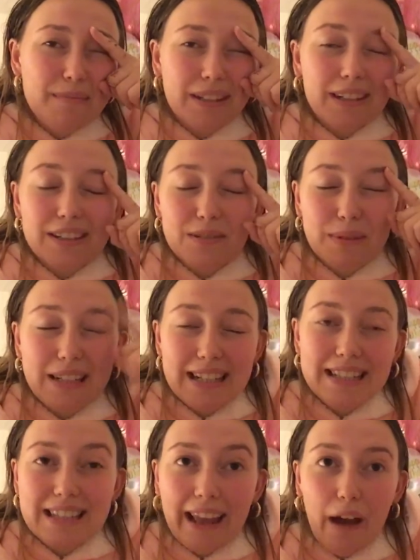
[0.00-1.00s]
because we need
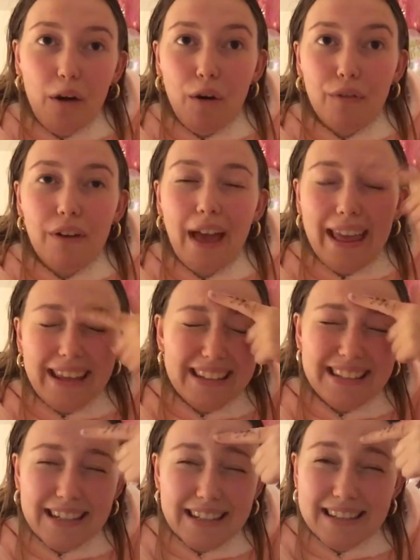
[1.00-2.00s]
to get off
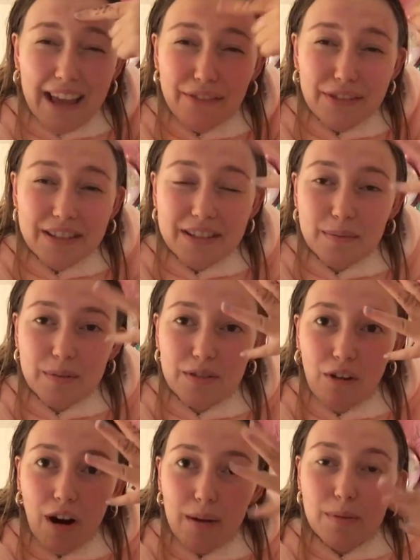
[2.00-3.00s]
87
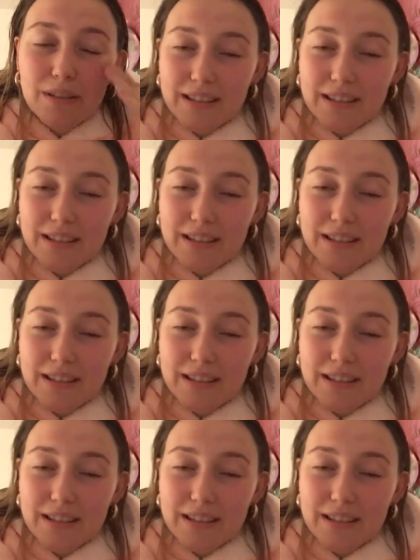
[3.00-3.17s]
subscribers.